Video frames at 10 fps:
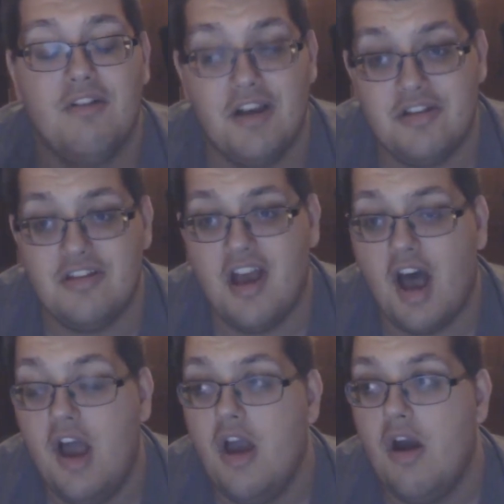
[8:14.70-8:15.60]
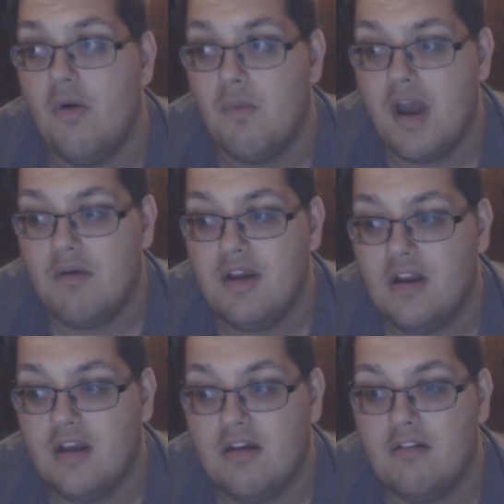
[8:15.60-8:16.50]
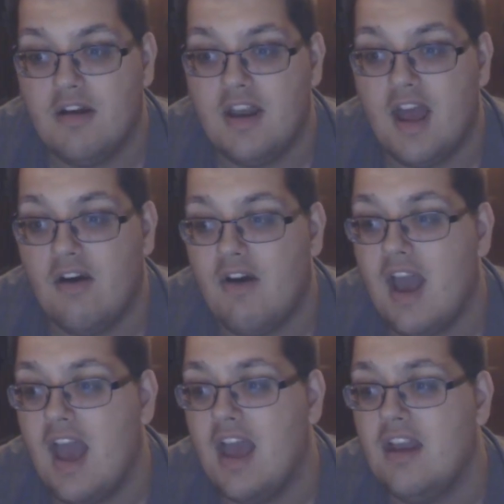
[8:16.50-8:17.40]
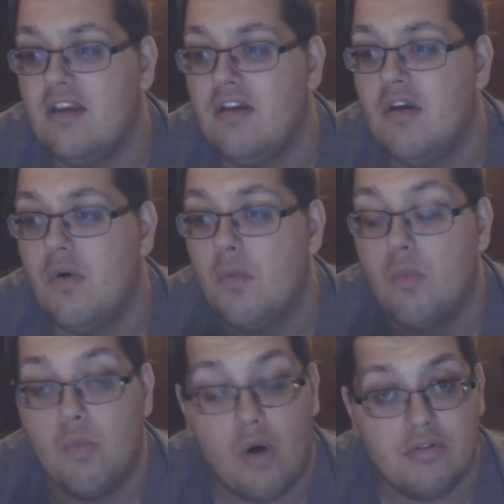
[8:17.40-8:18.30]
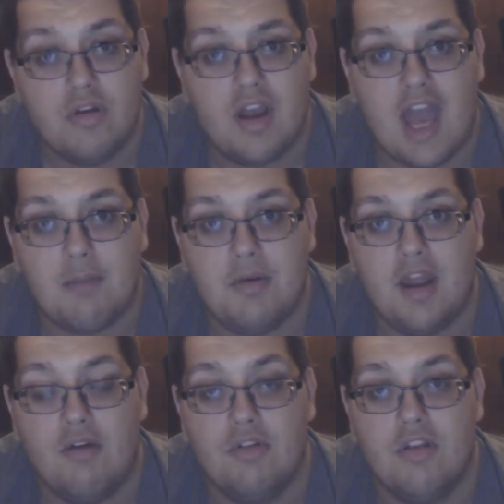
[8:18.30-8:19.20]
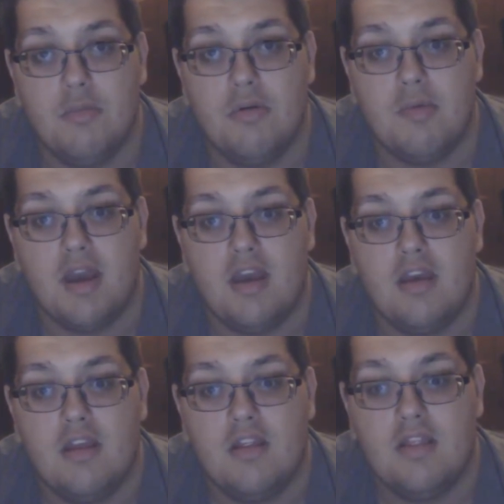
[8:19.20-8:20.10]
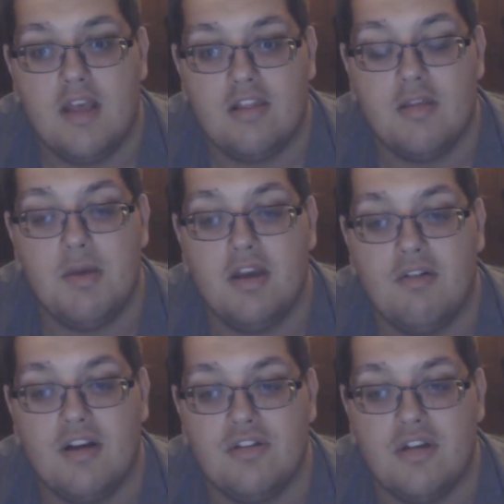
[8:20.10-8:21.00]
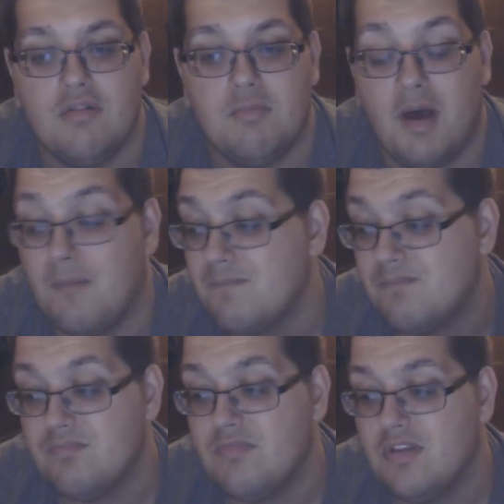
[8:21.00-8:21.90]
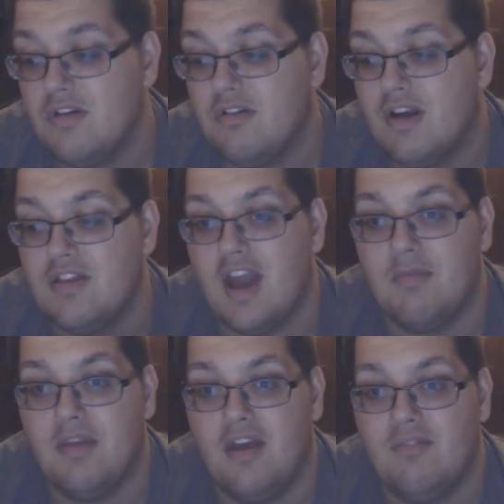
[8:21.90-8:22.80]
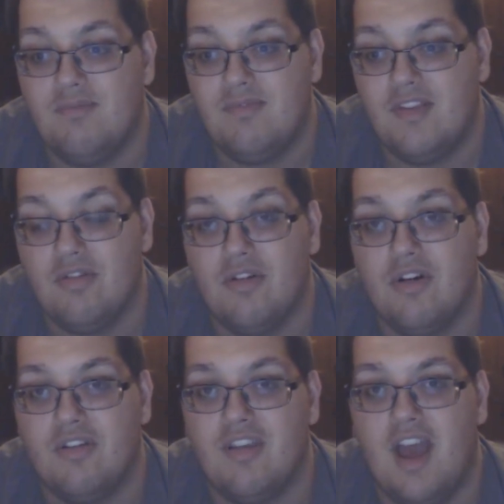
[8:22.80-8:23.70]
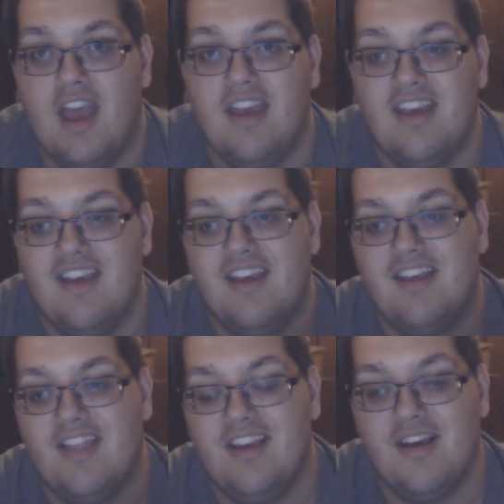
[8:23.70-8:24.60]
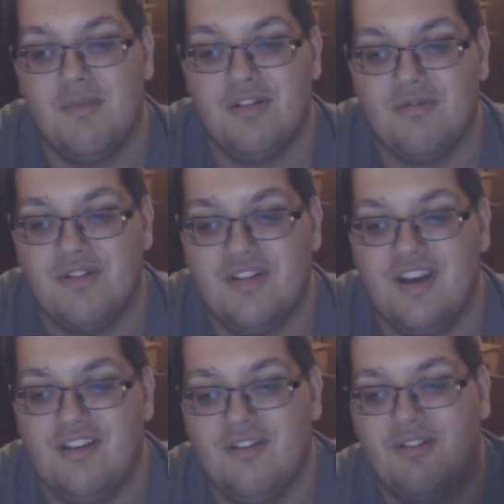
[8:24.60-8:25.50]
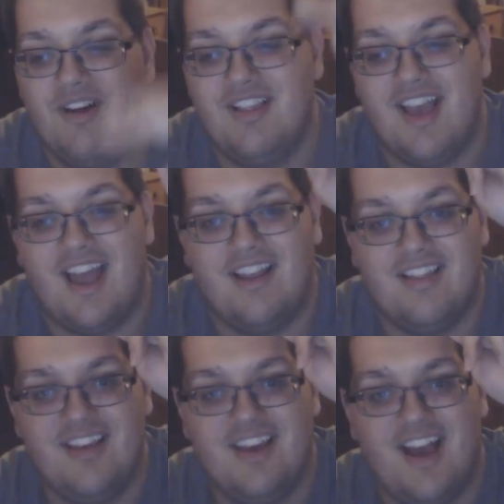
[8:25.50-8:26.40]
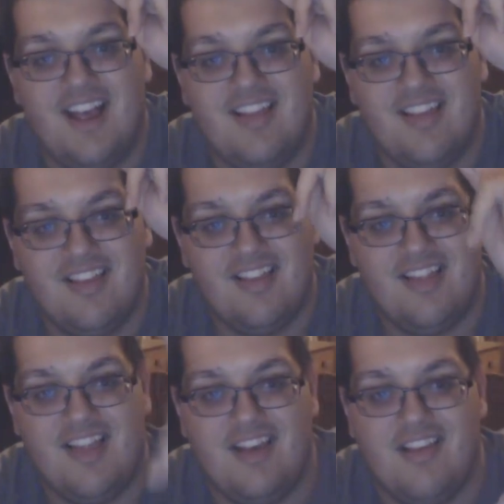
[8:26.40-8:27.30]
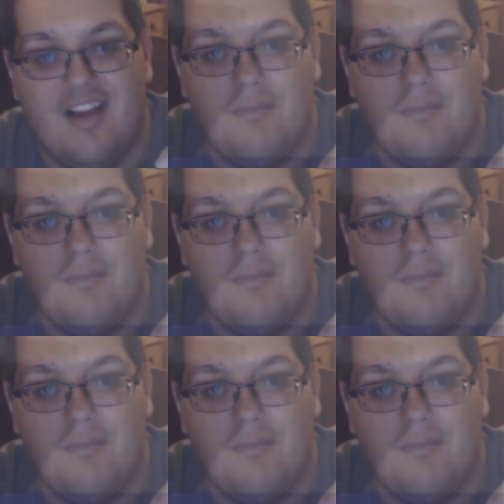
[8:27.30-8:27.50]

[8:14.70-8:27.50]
Questions are, where are we going to go right now, and what's going to happen now with Nagume? That's the big question, but great chapter. That's all I've got to say. Thank you very much for watching, as always, and I'll see you guys next